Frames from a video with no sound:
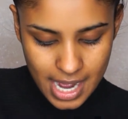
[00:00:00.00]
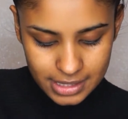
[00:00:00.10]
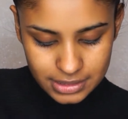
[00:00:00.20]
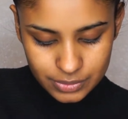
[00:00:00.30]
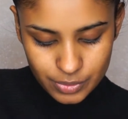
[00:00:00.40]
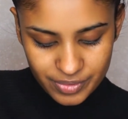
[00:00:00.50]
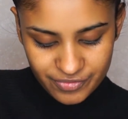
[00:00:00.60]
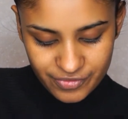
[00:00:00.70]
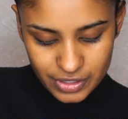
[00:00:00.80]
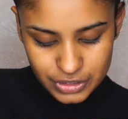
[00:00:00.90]
I thought it would be
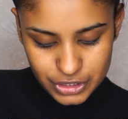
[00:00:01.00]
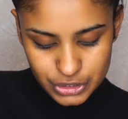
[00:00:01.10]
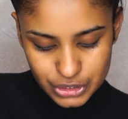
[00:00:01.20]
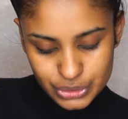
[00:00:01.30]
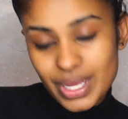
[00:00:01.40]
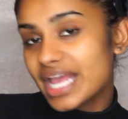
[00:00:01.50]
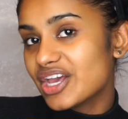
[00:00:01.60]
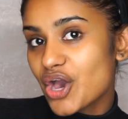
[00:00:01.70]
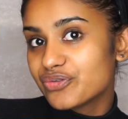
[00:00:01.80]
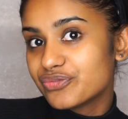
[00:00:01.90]
fun to do
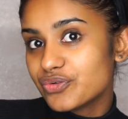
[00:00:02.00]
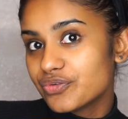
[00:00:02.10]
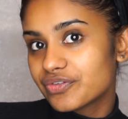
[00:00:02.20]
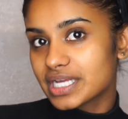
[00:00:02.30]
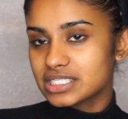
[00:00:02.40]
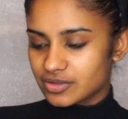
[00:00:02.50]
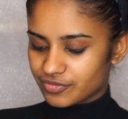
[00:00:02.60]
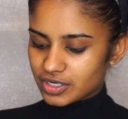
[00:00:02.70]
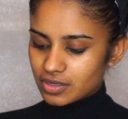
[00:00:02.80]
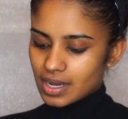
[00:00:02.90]
a full face
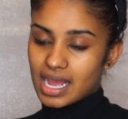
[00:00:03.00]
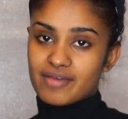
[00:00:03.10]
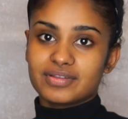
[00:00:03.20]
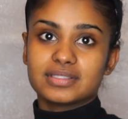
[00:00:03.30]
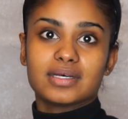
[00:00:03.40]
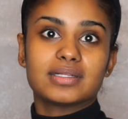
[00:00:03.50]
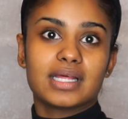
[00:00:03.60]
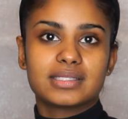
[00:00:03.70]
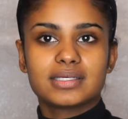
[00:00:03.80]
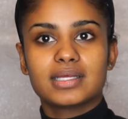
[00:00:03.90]
video. I haven't done
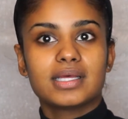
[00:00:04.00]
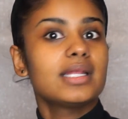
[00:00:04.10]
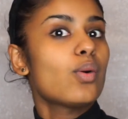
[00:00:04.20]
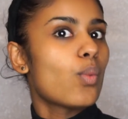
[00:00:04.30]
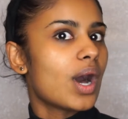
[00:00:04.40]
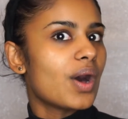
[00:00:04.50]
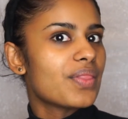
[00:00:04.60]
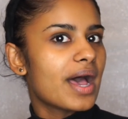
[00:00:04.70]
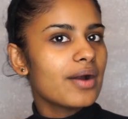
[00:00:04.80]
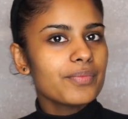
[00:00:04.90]
that in a while
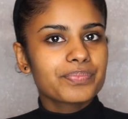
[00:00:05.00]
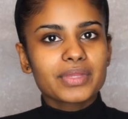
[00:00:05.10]
now.